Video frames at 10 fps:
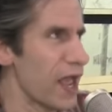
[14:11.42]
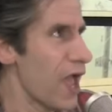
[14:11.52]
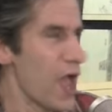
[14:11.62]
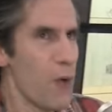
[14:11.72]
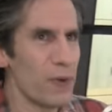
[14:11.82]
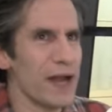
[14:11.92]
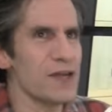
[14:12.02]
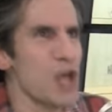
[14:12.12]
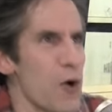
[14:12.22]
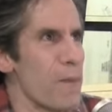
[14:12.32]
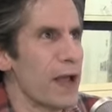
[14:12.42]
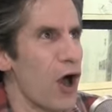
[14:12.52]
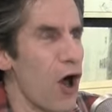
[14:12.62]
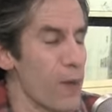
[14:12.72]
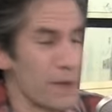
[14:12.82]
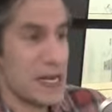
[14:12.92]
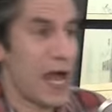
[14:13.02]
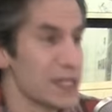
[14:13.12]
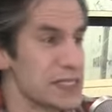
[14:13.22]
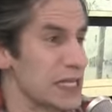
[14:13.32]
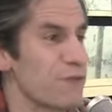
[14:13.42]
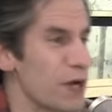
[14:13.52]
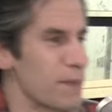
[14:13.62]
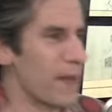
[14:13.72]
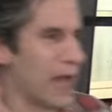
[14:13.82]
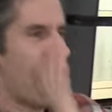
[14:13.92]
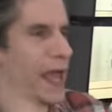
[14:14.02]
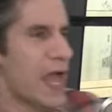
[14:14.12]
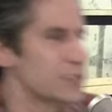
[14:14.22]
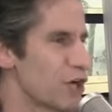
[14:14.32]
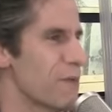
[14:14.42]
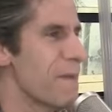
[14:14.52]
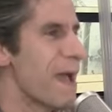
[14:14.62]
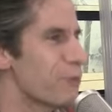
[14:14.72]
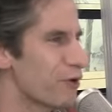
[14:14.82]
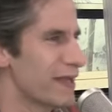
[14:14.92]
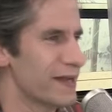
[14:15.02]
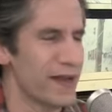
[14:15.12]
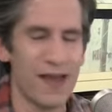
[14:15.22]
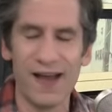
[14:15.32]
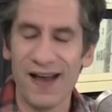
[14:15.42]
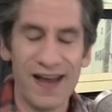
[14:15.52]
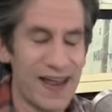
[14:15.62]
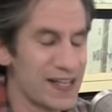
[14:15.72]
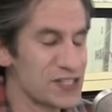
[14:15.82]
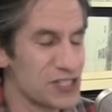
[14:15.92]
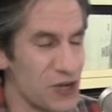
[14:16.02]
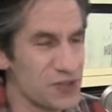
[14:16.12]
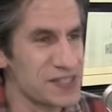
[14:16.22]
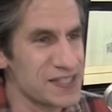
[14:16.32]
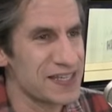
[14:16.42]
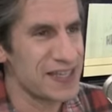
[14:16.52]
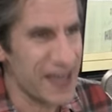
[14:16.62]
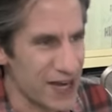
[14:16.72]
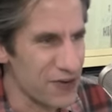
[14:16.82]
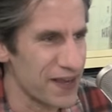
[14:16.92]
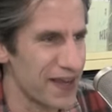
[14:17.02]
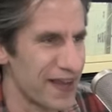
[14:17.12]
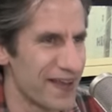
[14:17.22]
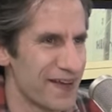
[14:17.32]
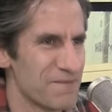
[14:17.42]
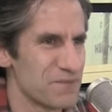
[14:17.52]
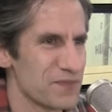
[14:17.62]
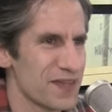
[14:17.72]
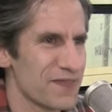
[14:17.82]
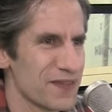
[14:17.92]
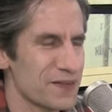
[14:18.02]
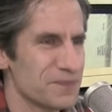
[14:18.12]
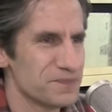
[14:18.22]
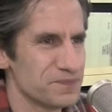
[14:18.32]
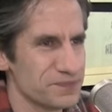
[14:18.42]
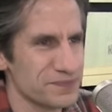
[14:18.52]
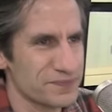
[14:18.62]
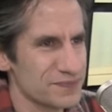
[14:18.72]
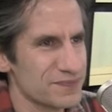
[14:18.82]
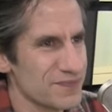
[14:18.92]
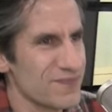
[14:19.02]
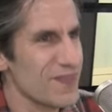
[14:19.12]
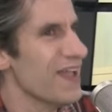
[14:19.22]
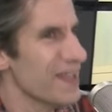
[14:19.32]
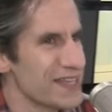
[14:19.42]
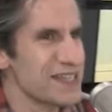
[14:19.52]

I know it by heart, but not seeing it in front of me, I'm like, I don't remember it. Yep. It's so scary. It's so scary. Yeah, she probably could have played it from memory.